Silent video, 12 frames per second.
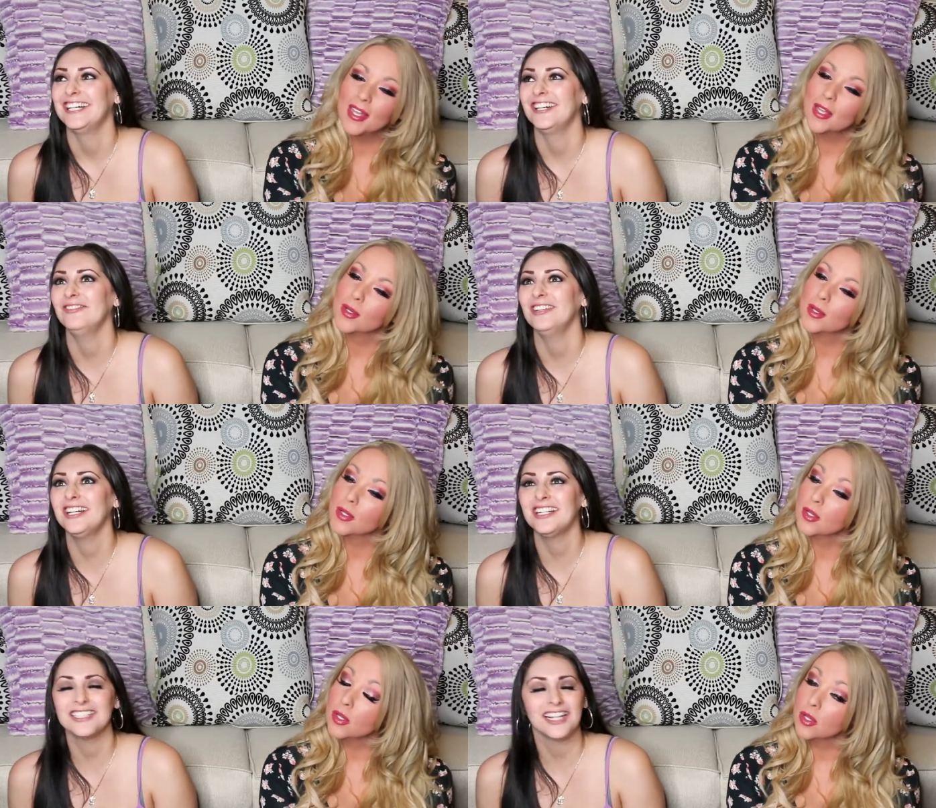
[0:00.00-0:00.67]
Speaker 1: Oh my
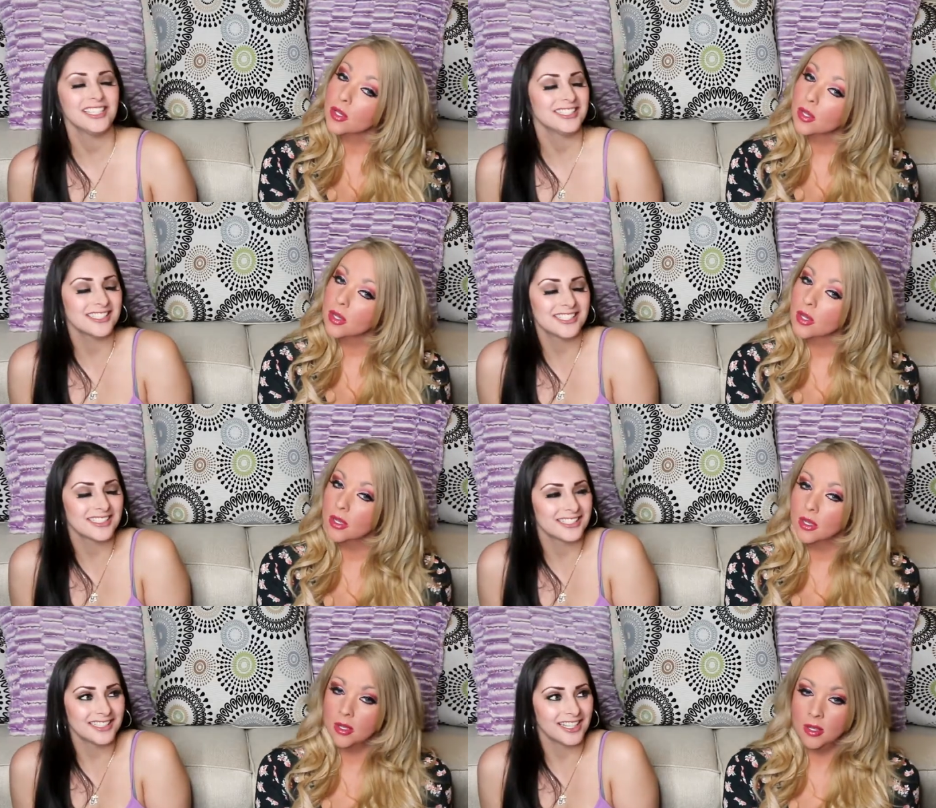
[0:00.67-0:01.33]
gosh, I
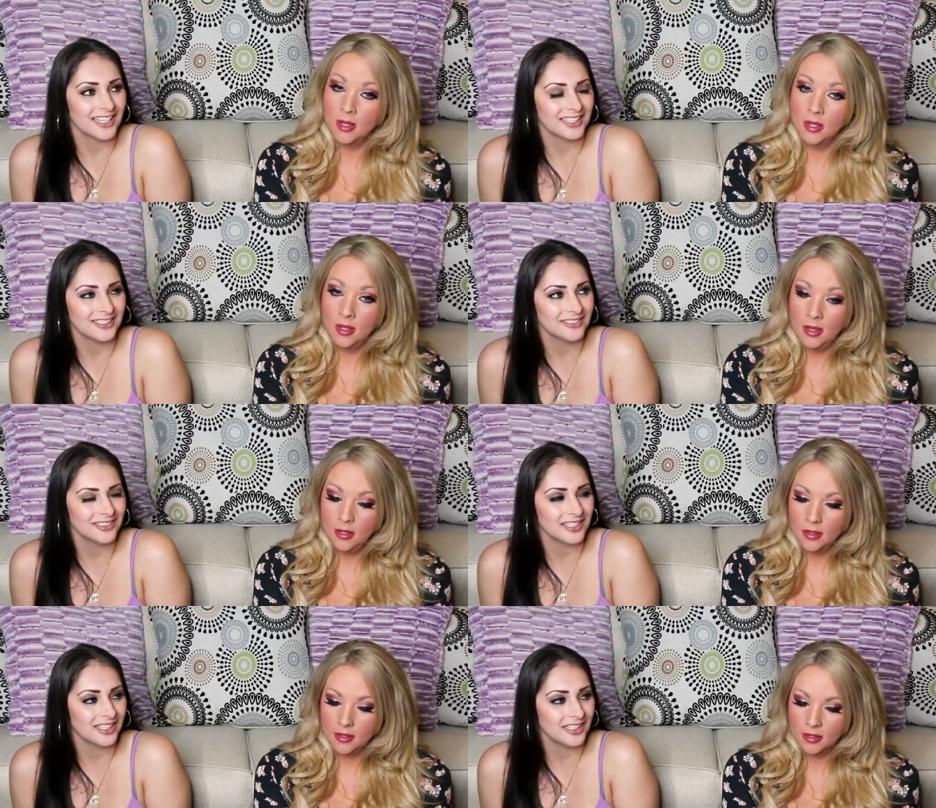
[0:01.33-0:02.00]

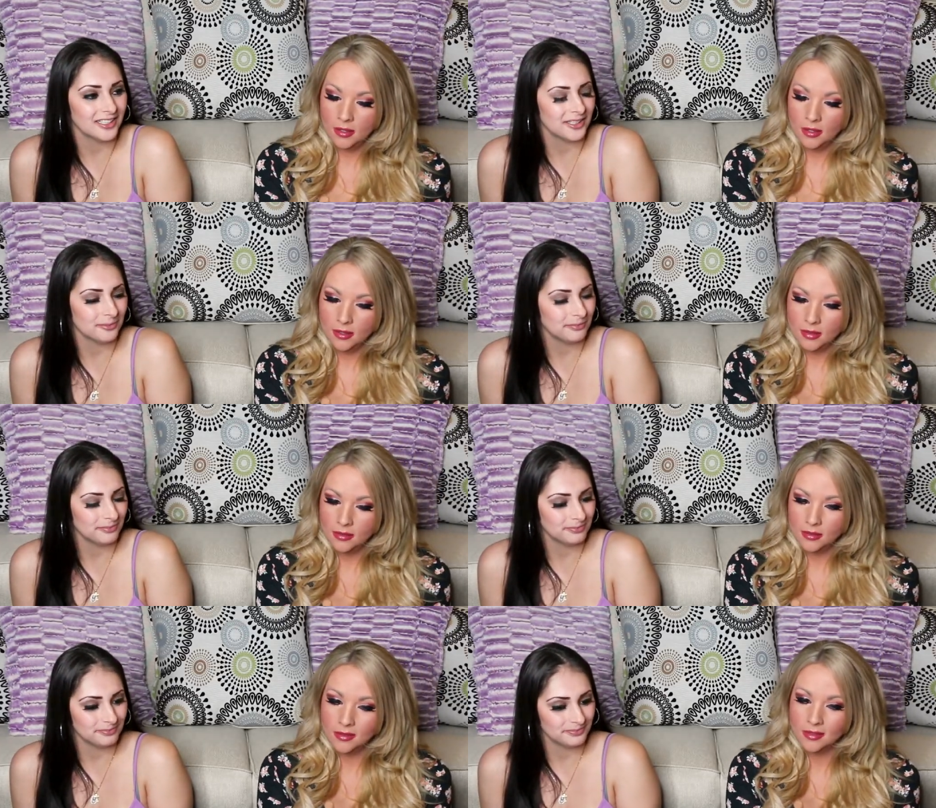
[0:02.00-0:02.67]

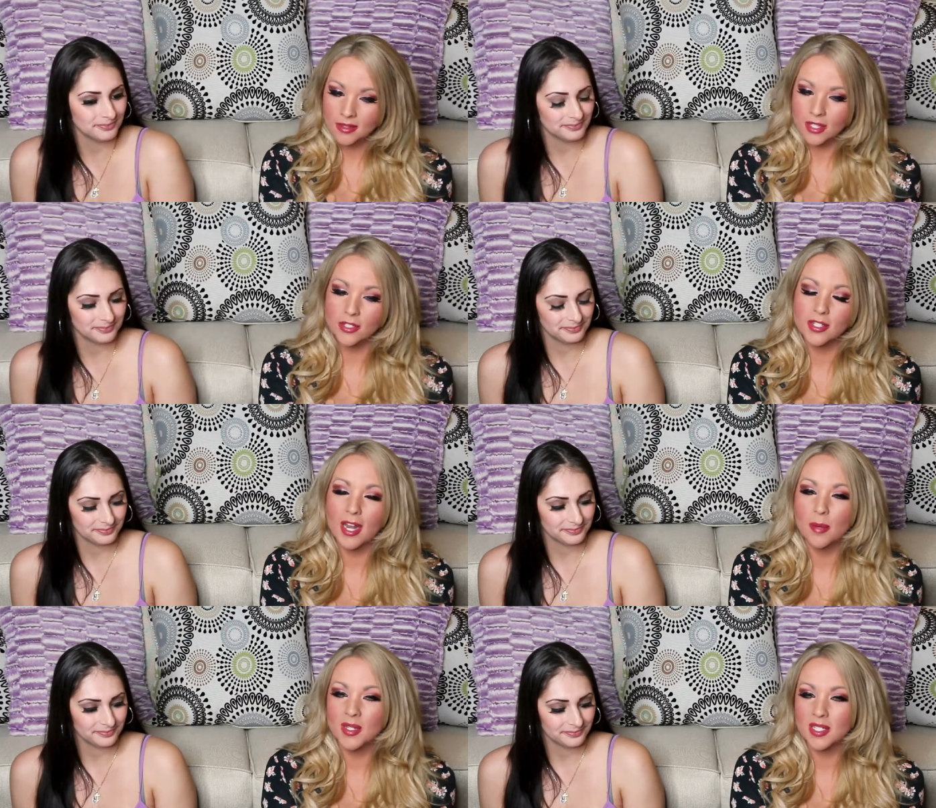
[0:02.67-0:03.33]
don't. There's got
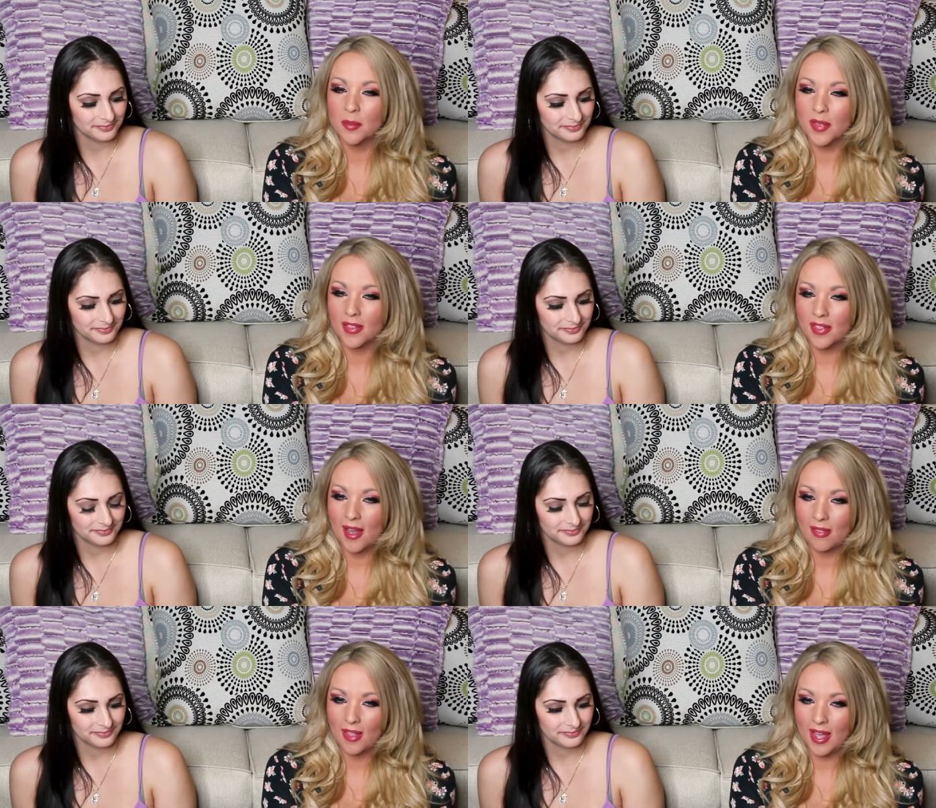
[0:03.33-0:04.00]
to be something
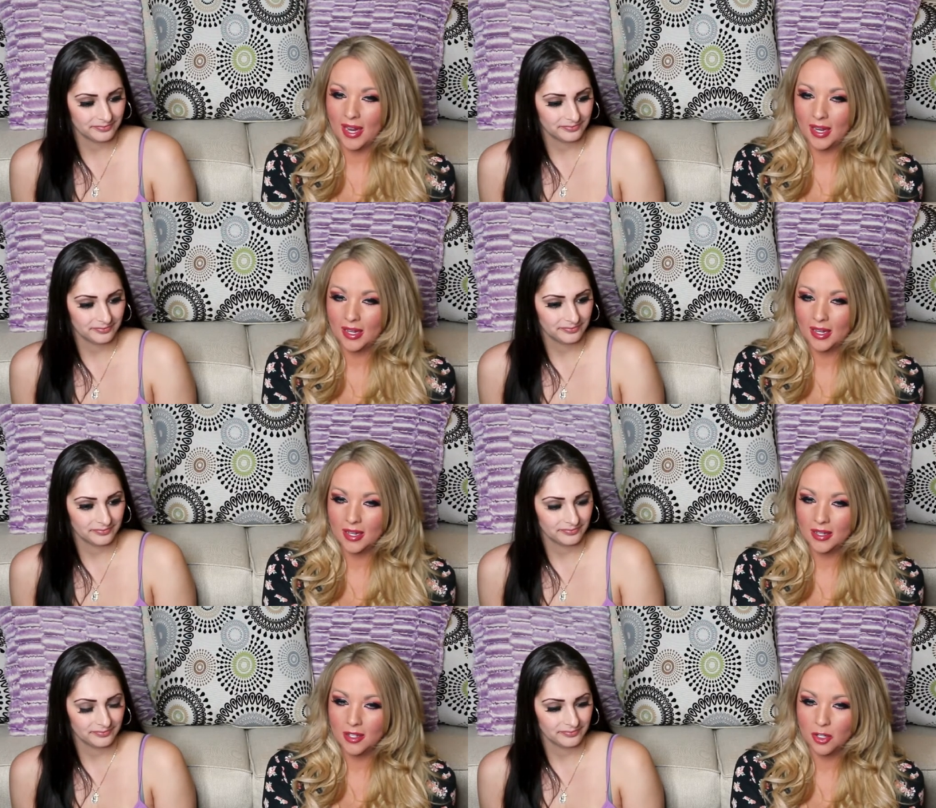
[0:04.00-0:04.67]
that like
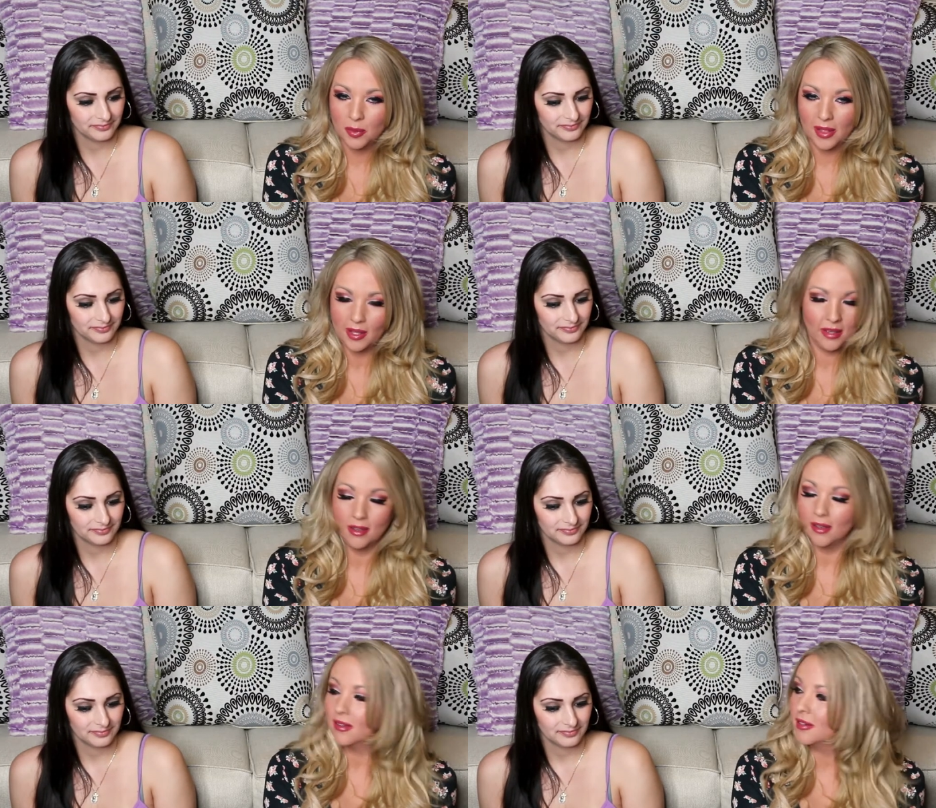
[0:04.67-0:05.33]
you're like,
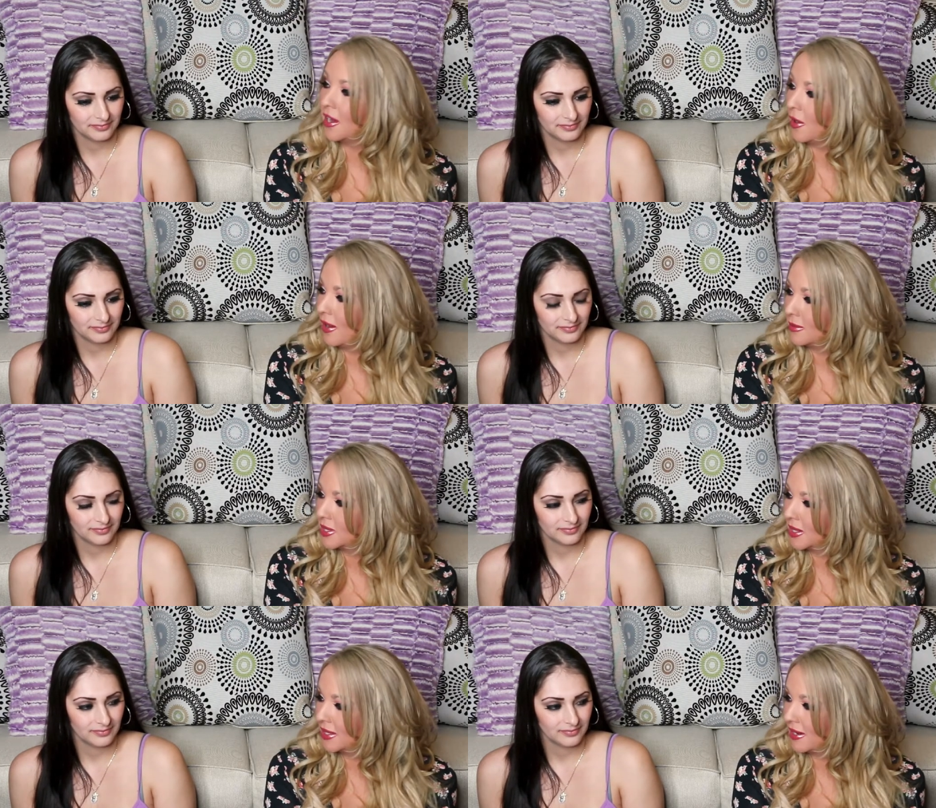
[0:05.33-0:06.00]
ugh, no,
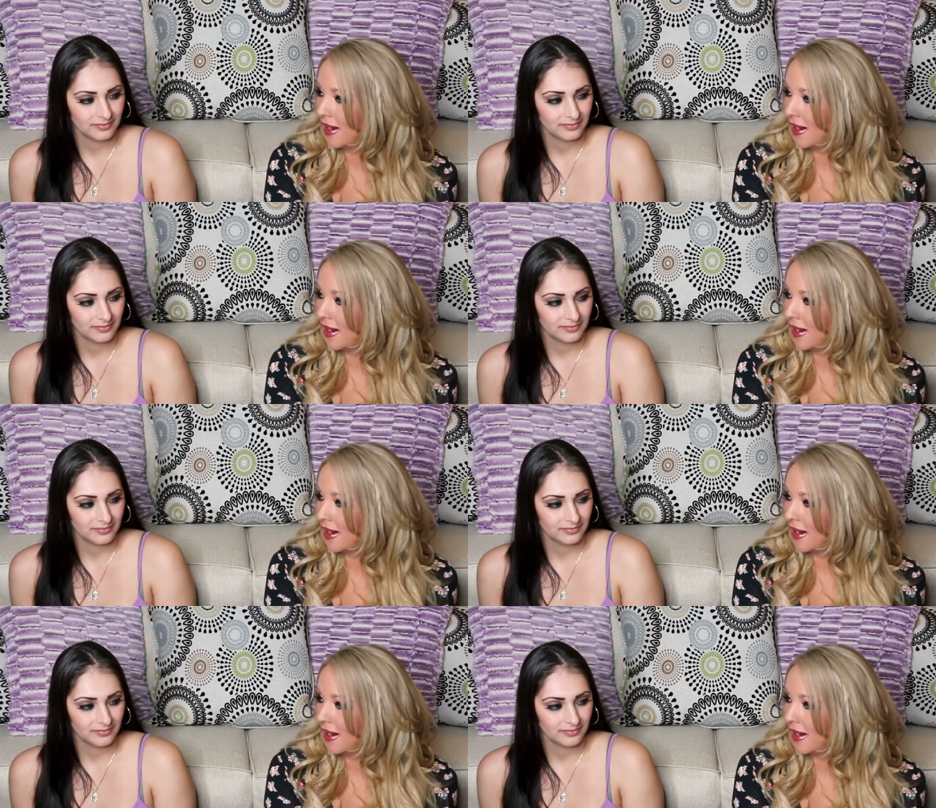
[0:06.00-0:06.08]
absolutely